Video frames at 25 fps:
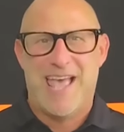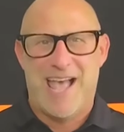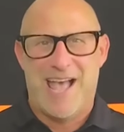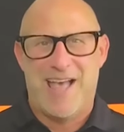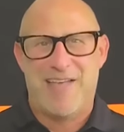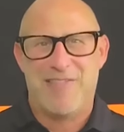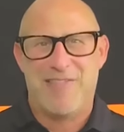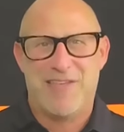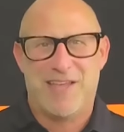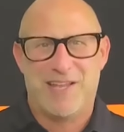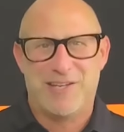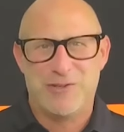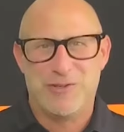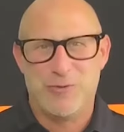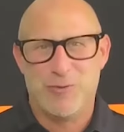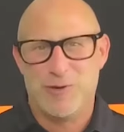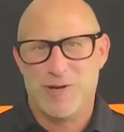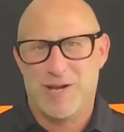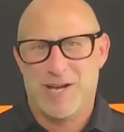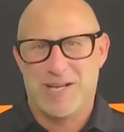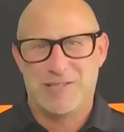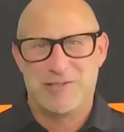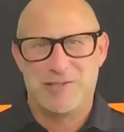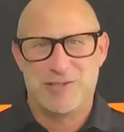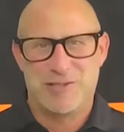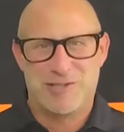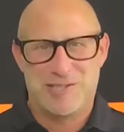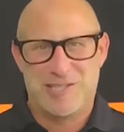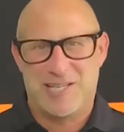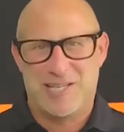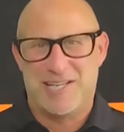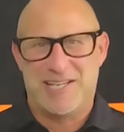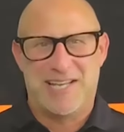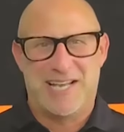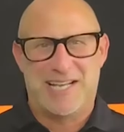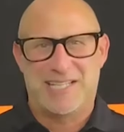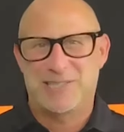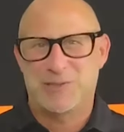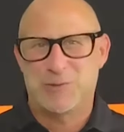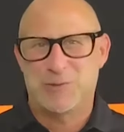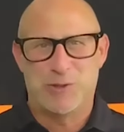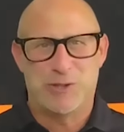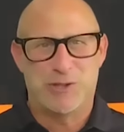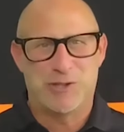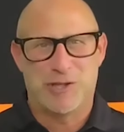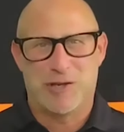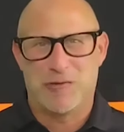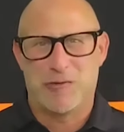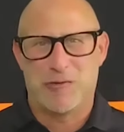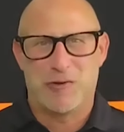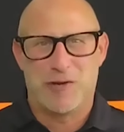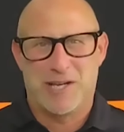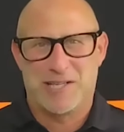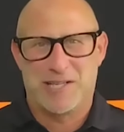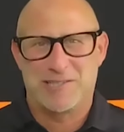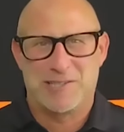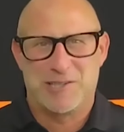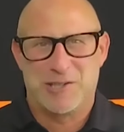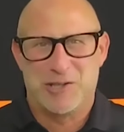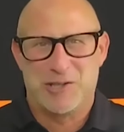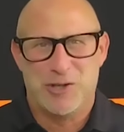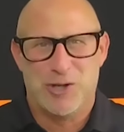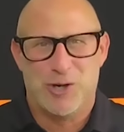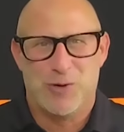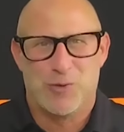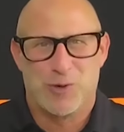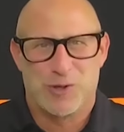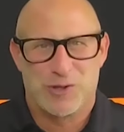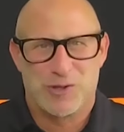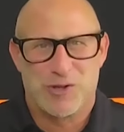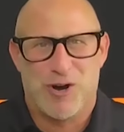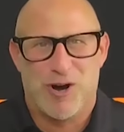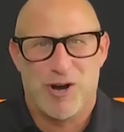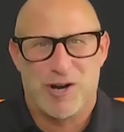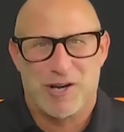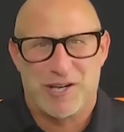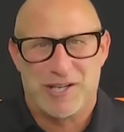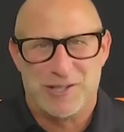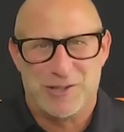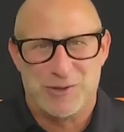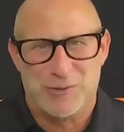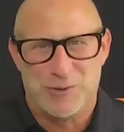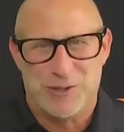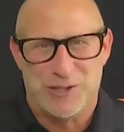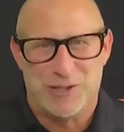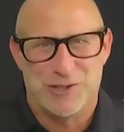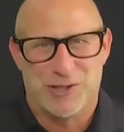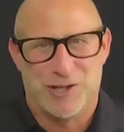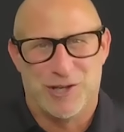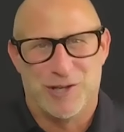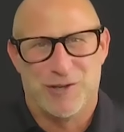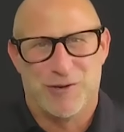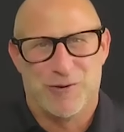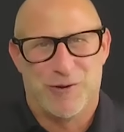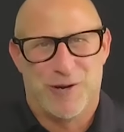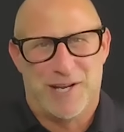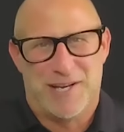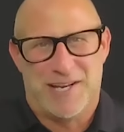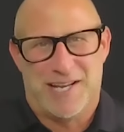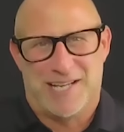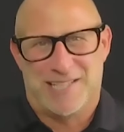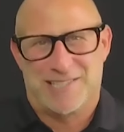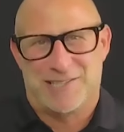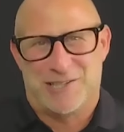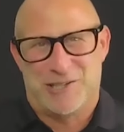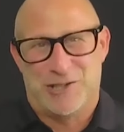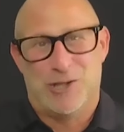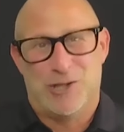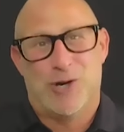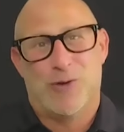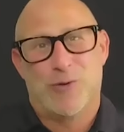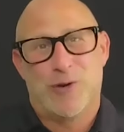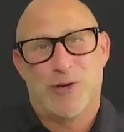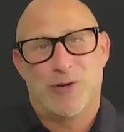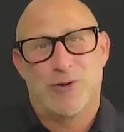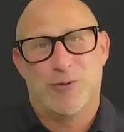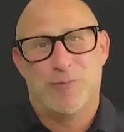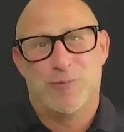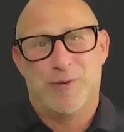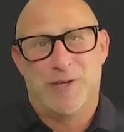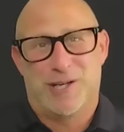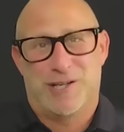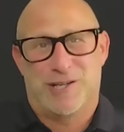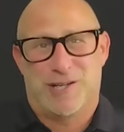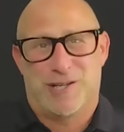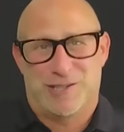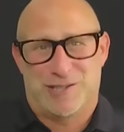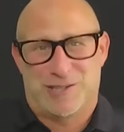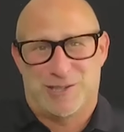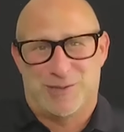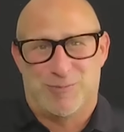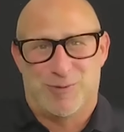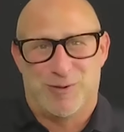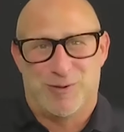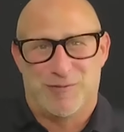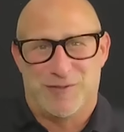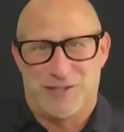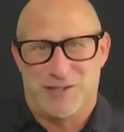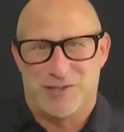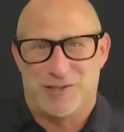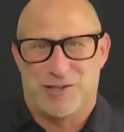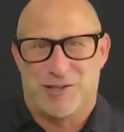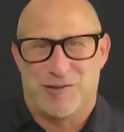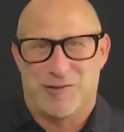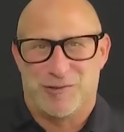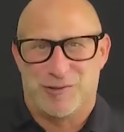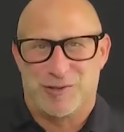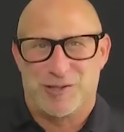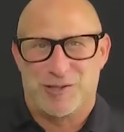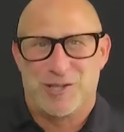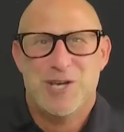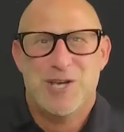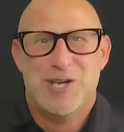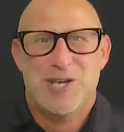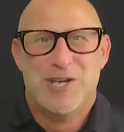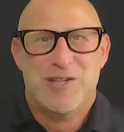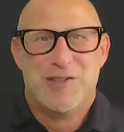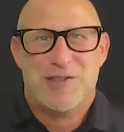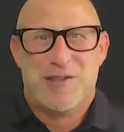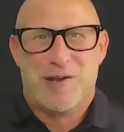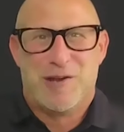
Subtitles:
and then you and I just sit next to each other. Next thing you know, we're talking to each other, and next thing you know, we could be a customer of each other's. Yeah.